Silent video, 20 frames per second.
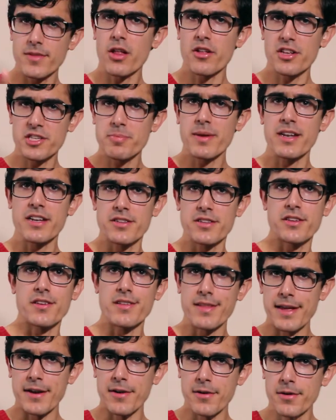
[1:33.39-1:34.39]
I'll explain it to
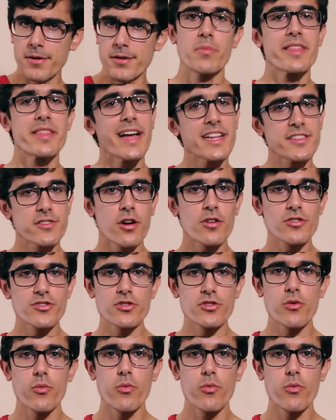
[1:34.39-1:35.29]
you later. But that's also